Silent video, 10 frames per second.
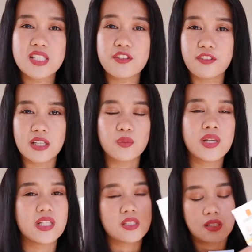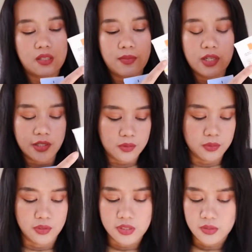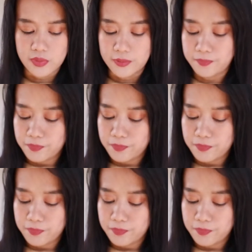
of that one, it's similar to this one.